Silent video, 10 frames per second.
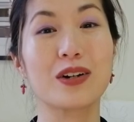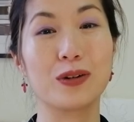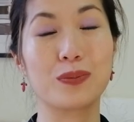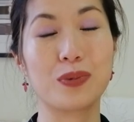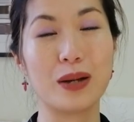
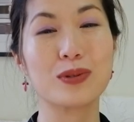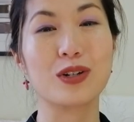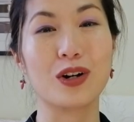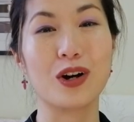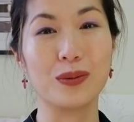called
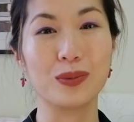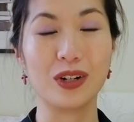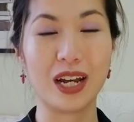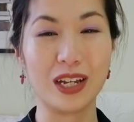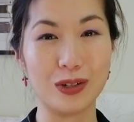
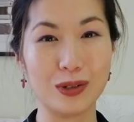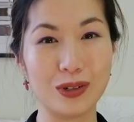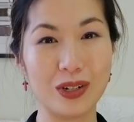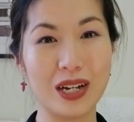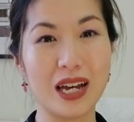prams.com.au.
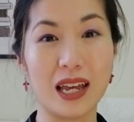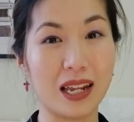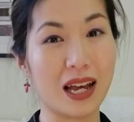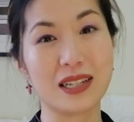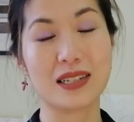It
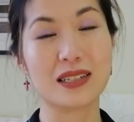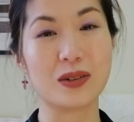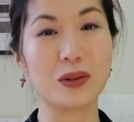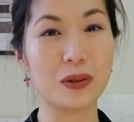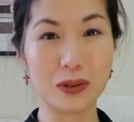has this
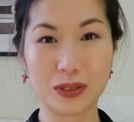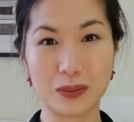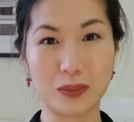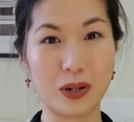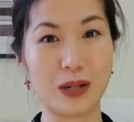
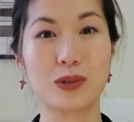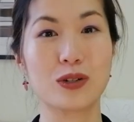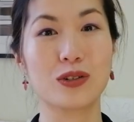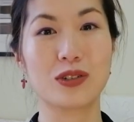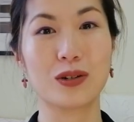awesome pram
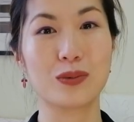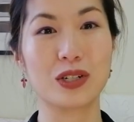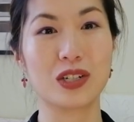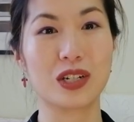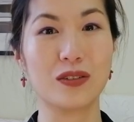chooser,
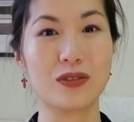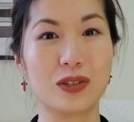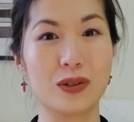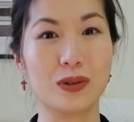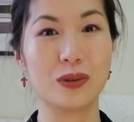which gives
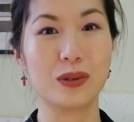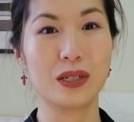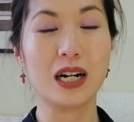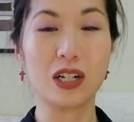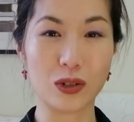you
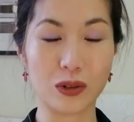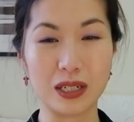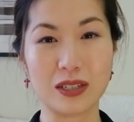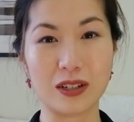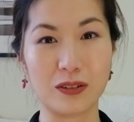a short
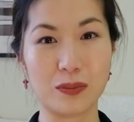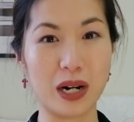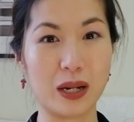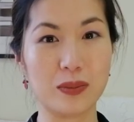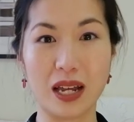list of
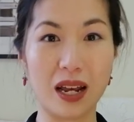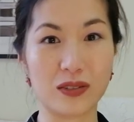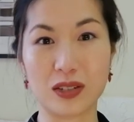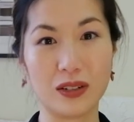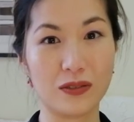prams that have
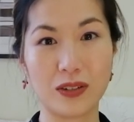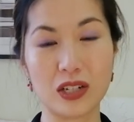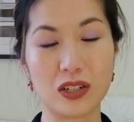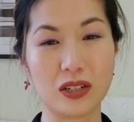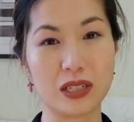certain
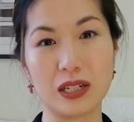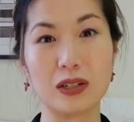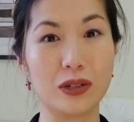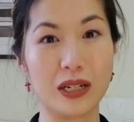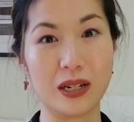features,
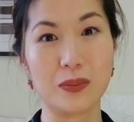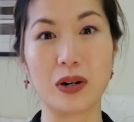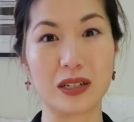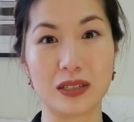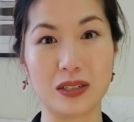including their
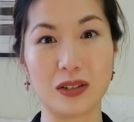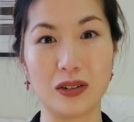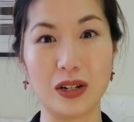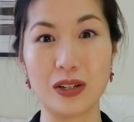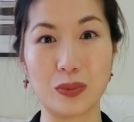prices
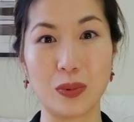on as